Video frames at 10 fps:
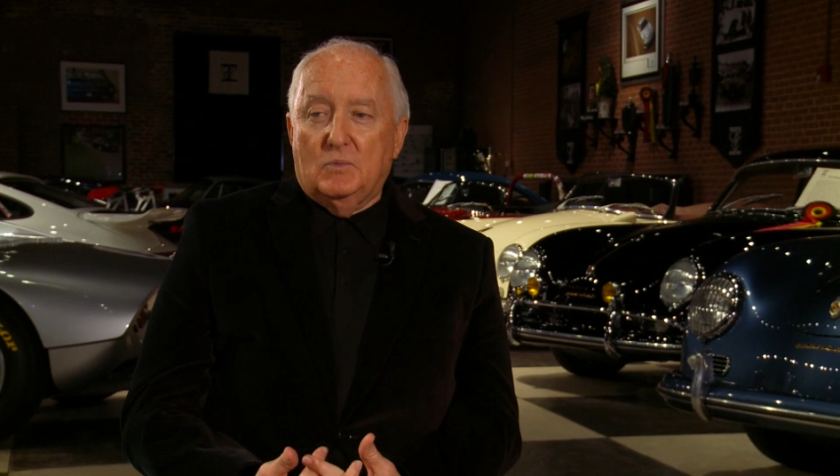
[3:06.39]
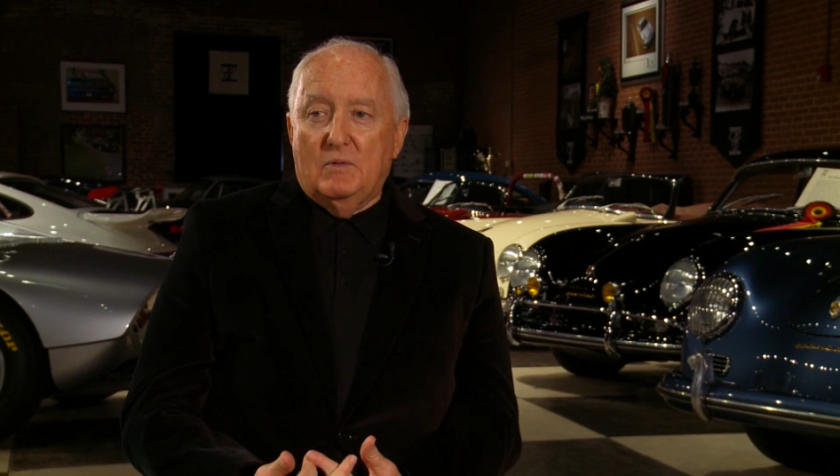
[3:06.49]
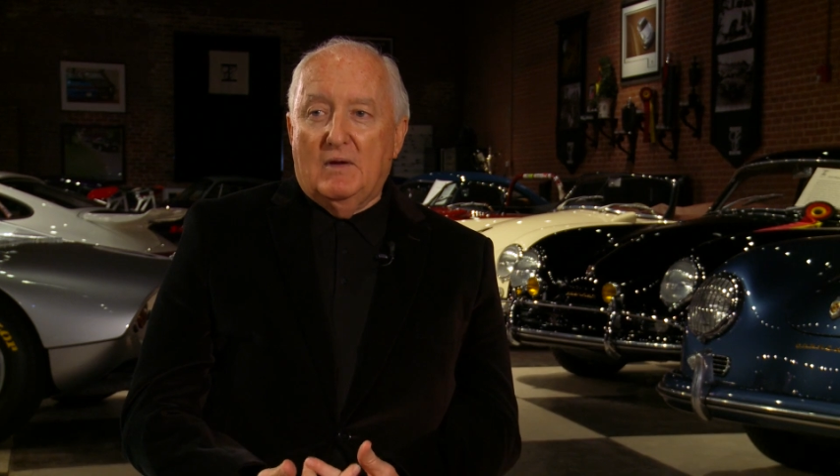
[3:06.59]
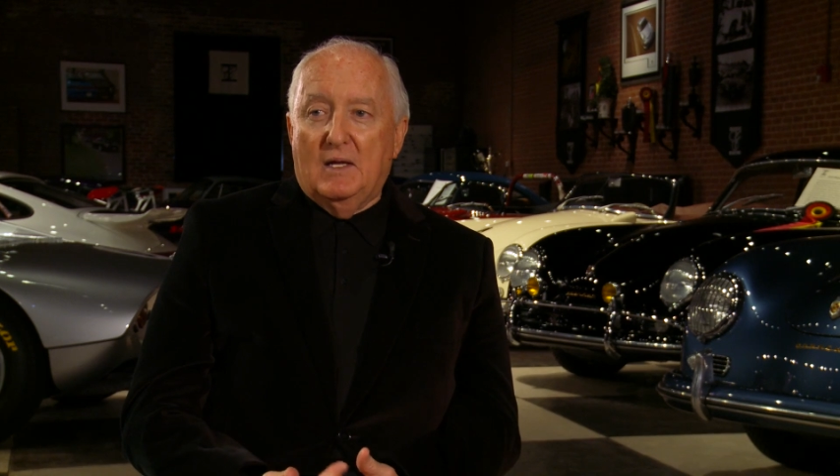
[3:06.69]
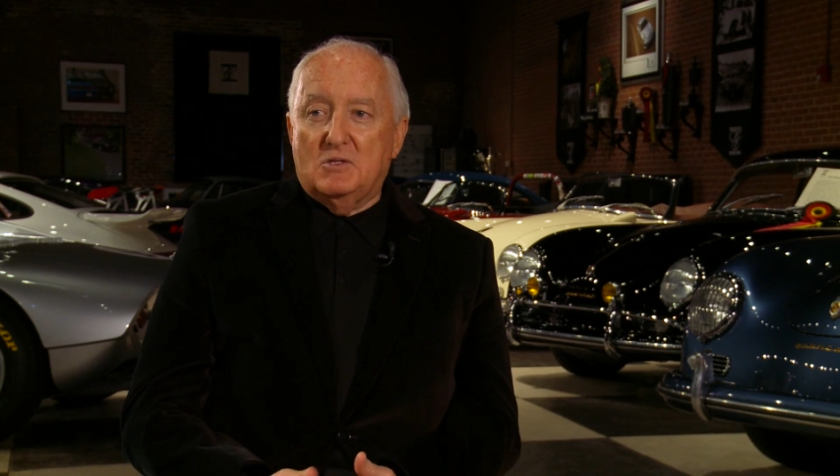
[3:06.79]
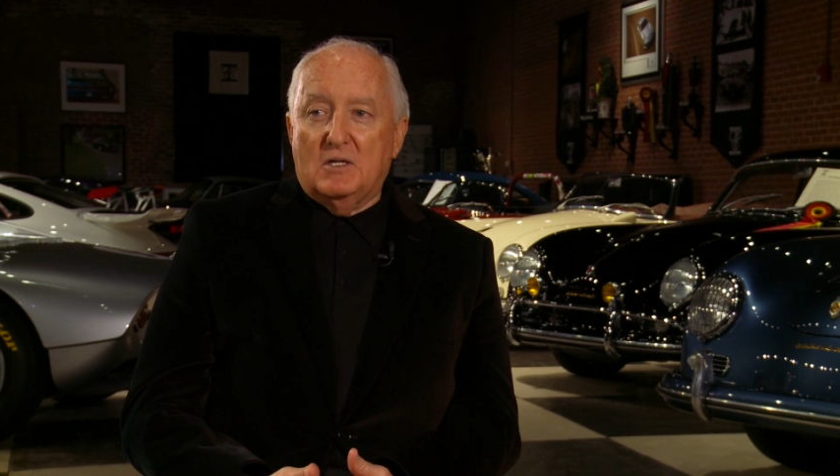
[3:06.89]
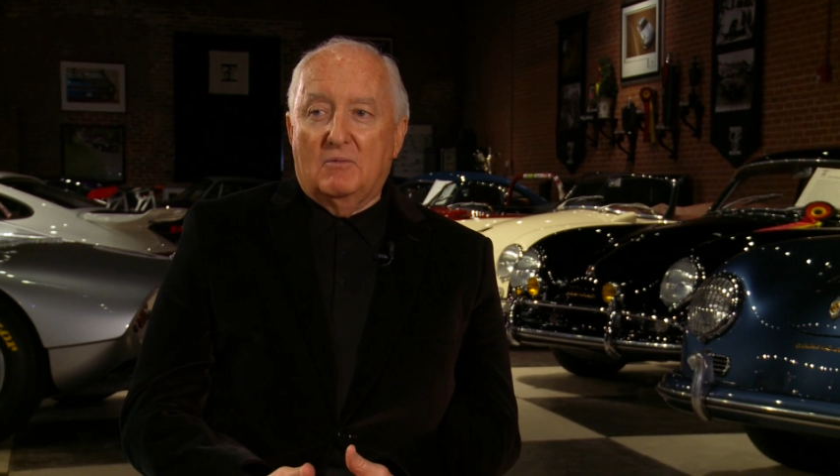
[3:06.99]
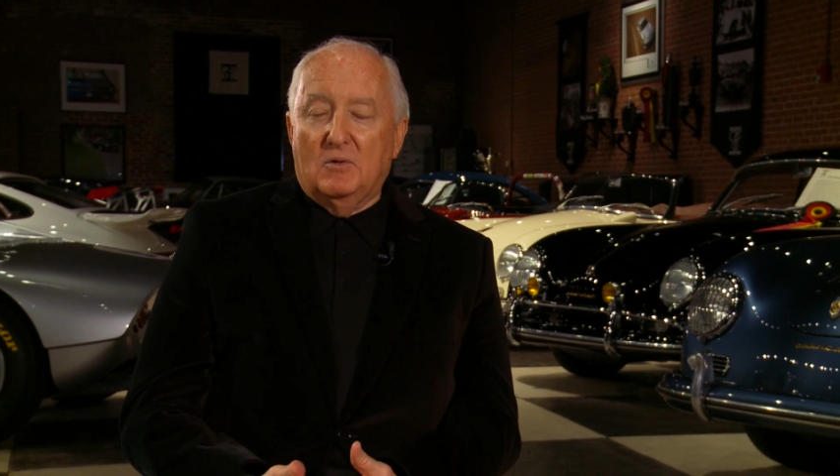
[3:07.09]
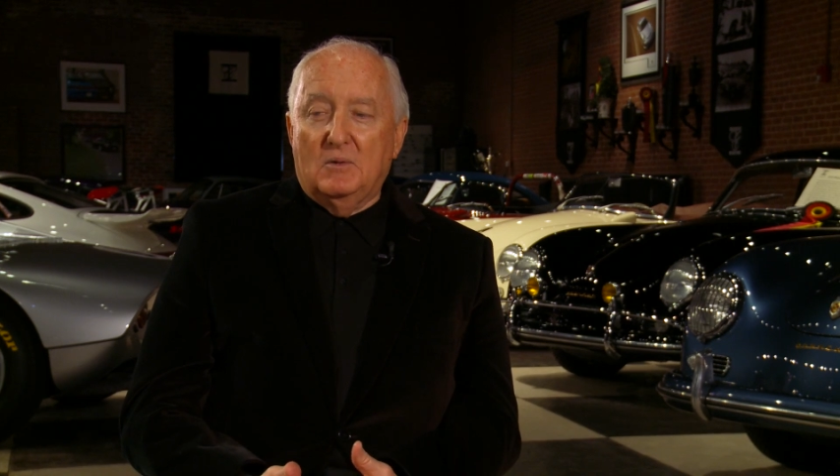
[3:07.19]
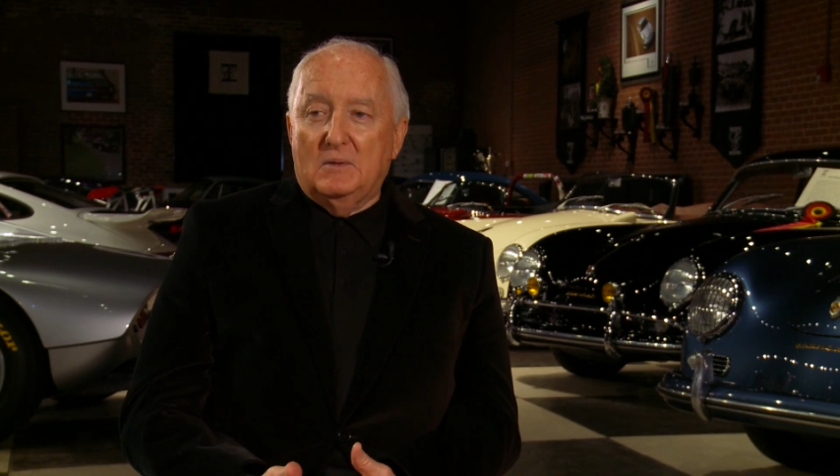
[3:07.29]
We've had
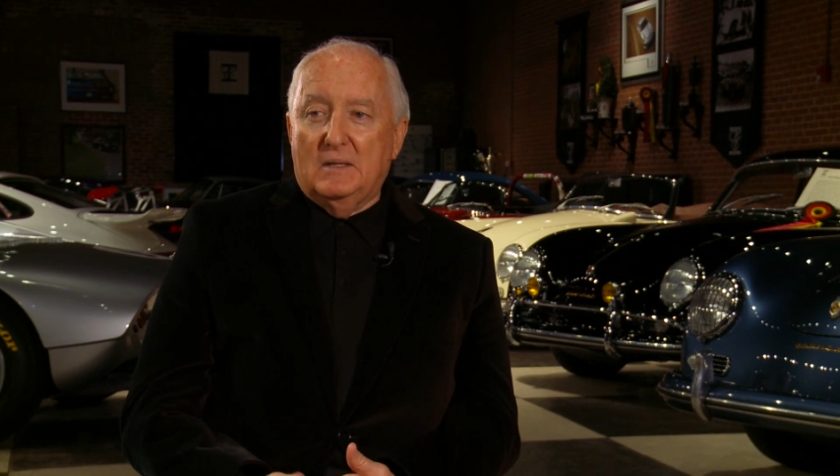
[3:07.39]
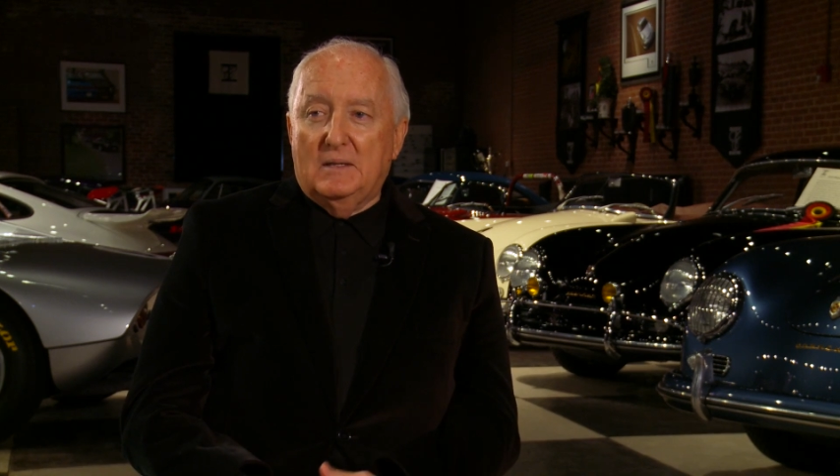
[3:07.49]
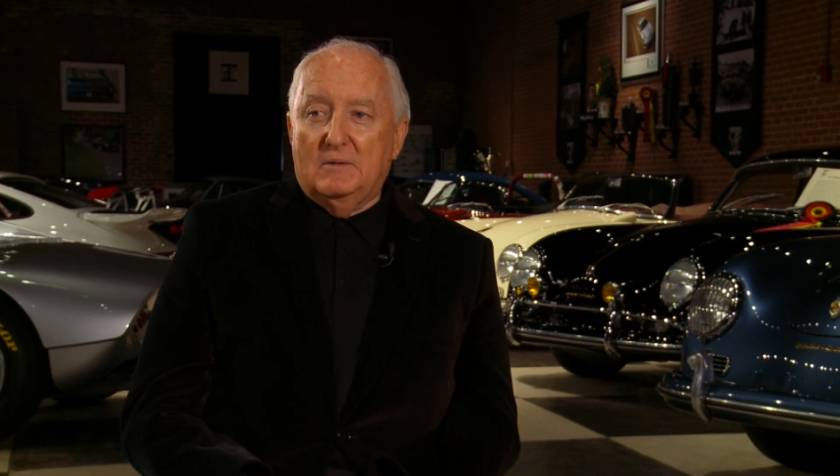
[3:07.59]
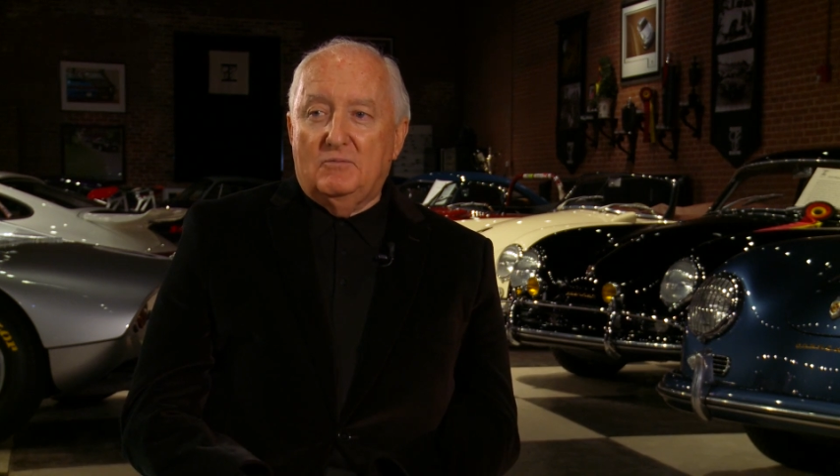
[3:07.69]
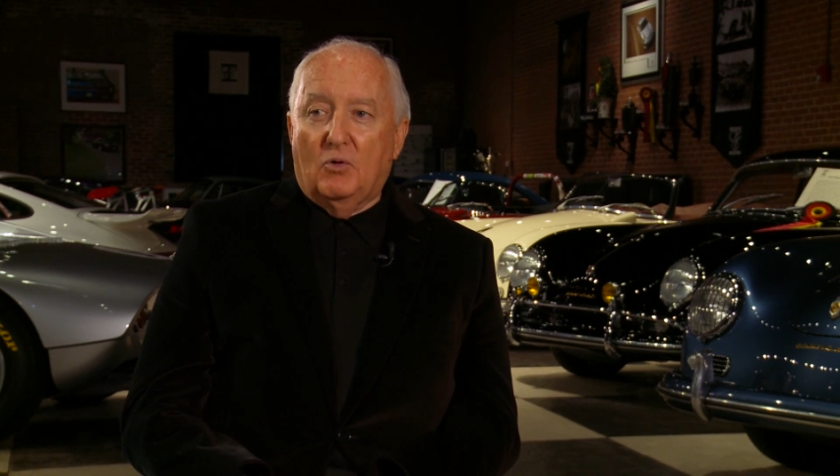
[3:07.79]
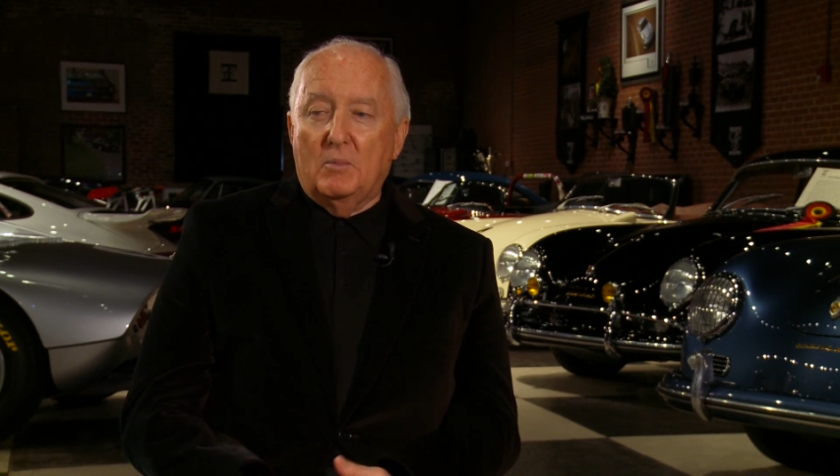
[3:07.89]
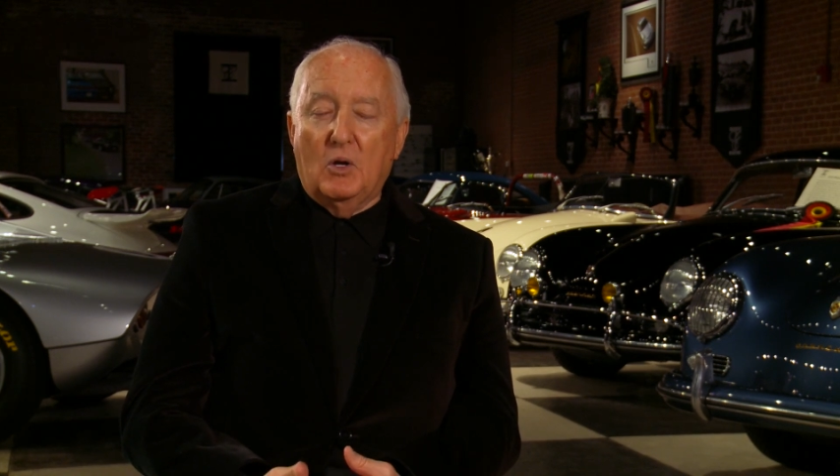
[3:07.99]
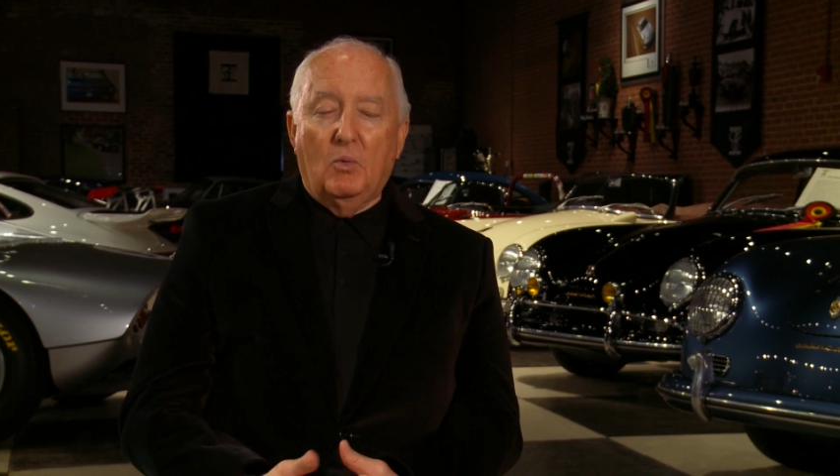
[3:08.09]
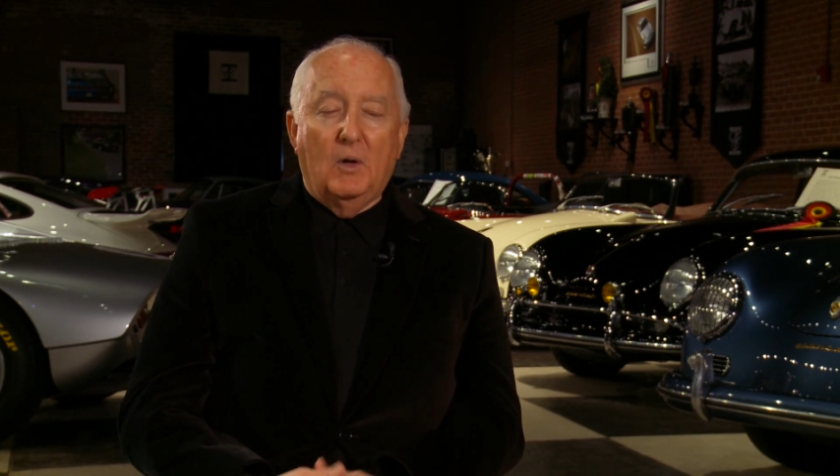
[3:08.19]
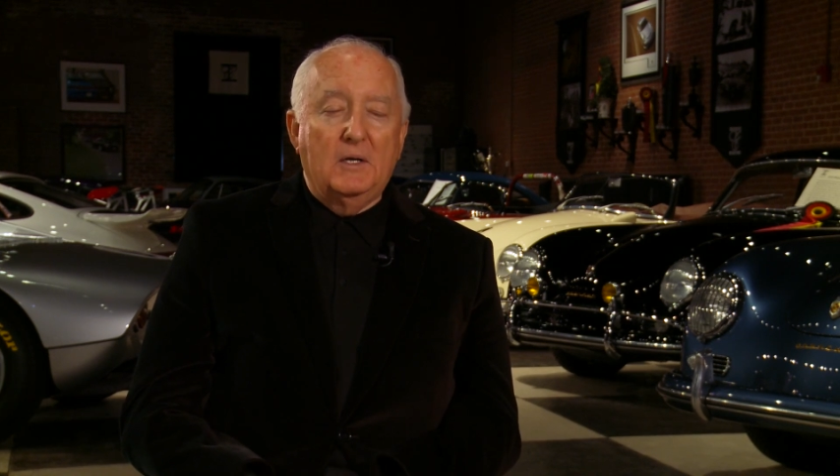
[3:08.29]
several
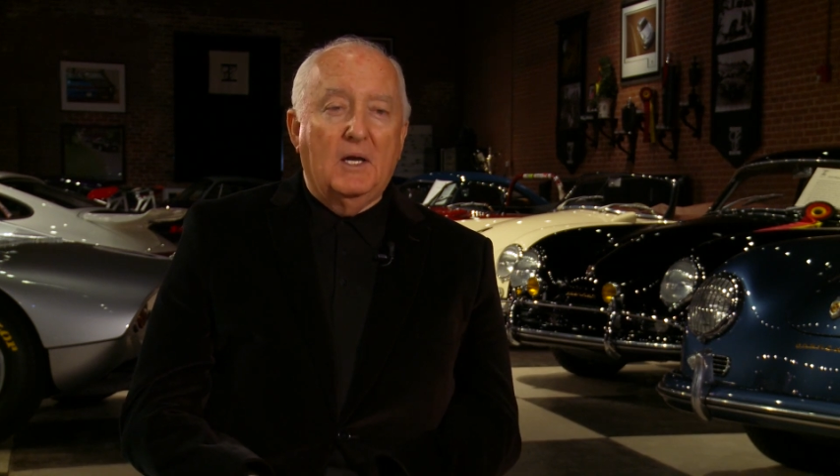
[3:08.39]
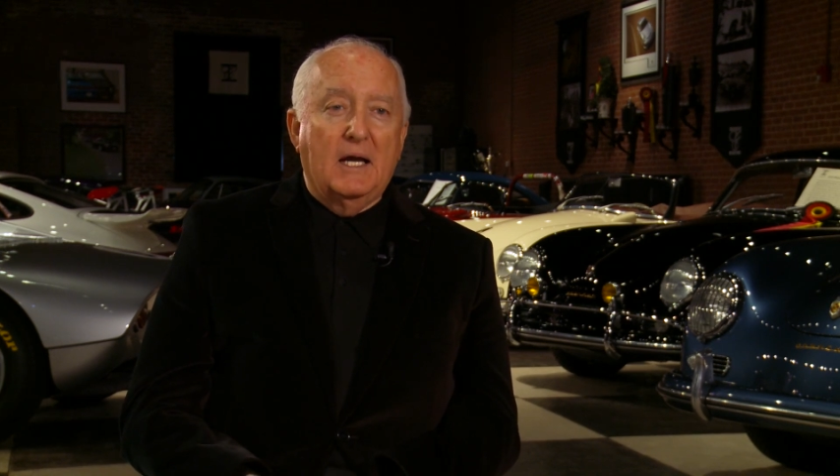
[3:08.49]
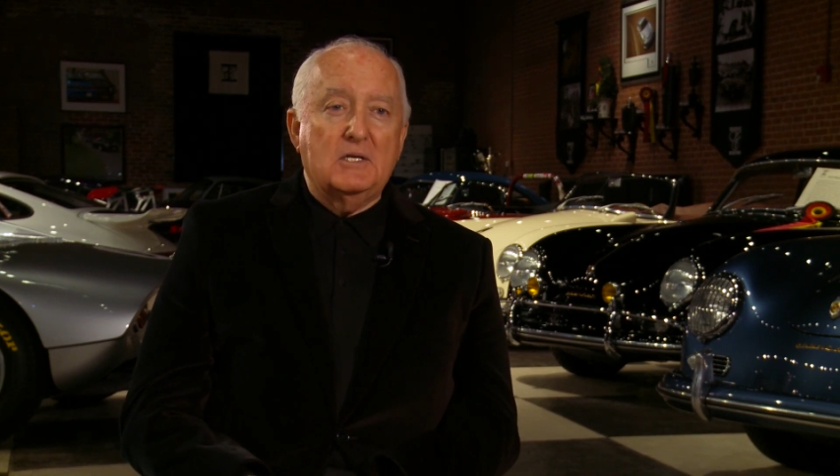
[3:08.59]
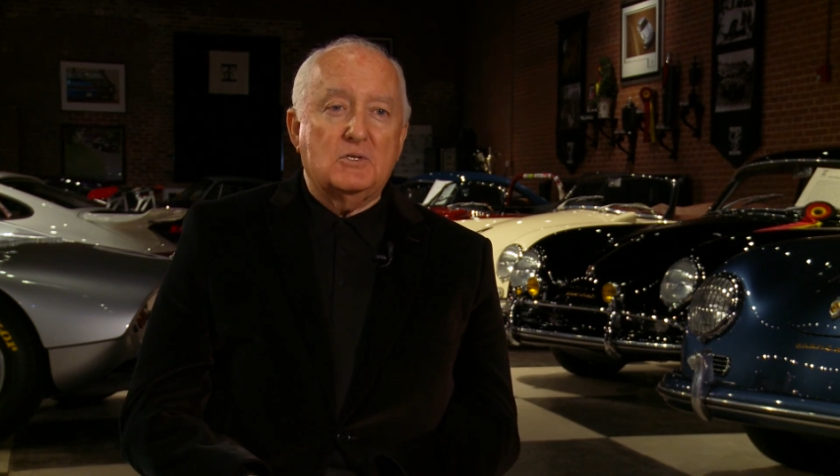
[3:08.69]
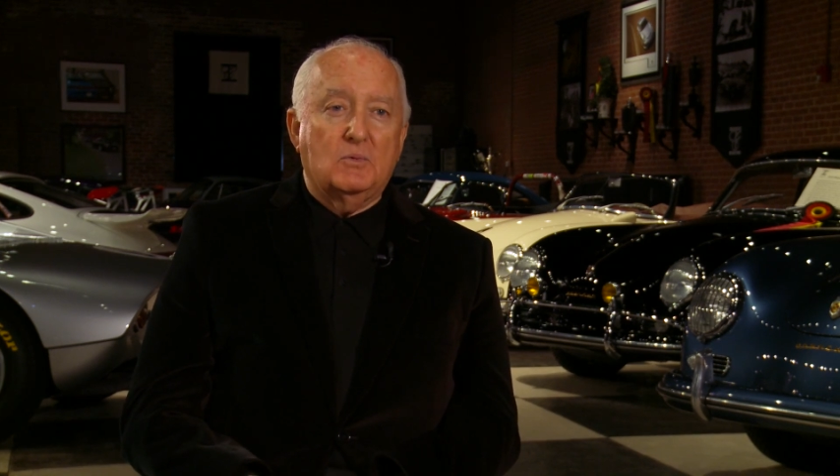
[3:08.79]
Formula One nights